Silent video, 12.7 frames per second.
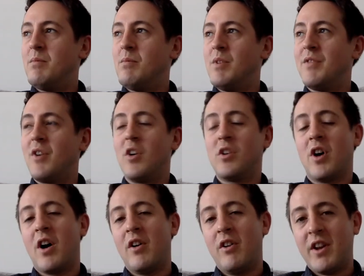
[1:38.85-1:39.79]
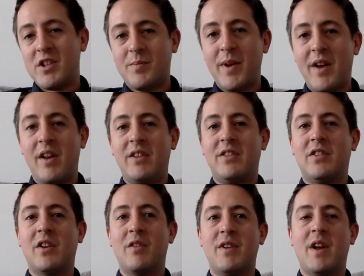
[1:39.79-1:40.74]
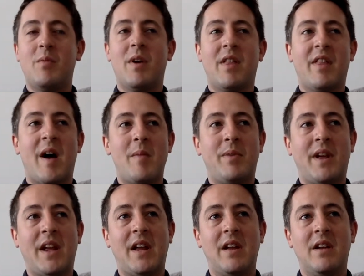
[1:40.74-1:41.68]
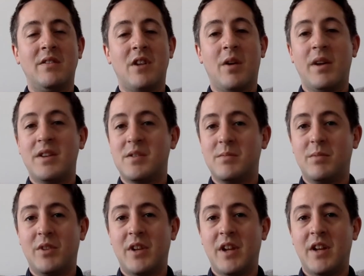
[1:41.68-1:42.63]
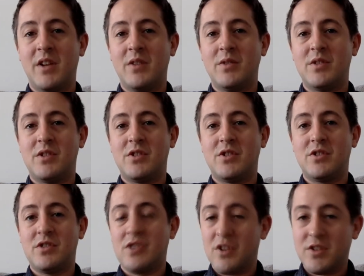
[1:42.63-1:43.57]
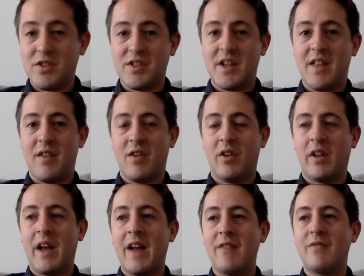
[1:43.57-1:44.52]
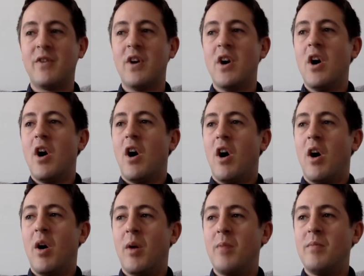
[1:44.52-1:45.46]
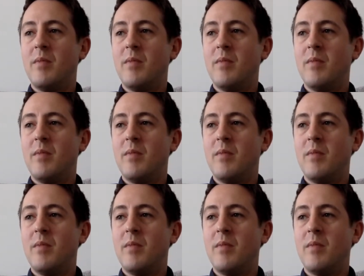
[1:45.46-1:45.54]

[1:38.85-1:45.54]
we've all got our own experiences of it, whether that be knowing somebody who's chosen to take their own life, or